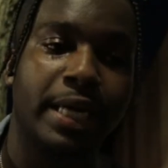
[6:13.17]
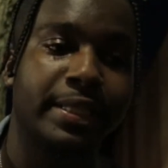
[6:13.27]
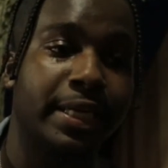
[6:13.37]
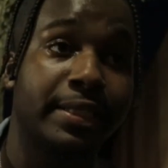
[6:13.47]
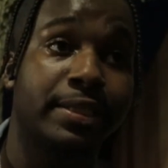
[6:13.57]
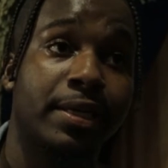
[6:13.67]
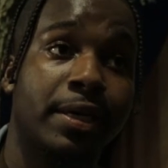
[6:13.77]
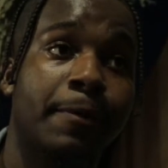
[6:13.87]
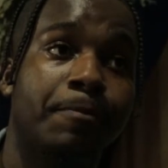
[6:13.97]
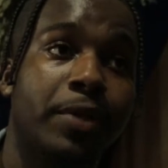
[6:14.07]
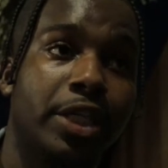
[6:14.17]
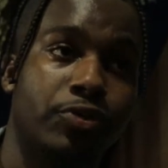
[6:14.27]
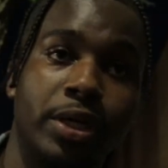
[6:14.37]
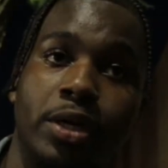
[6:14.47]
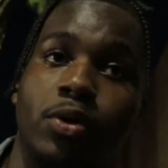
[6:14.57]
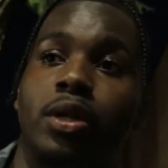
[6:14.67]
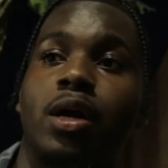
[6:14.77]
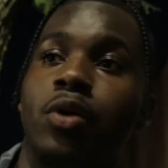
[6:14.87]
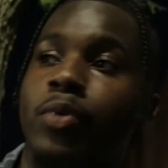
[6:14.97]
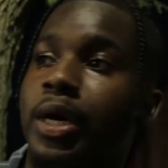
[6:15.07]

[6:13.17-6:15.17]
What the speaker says: I think it's really gonna go a long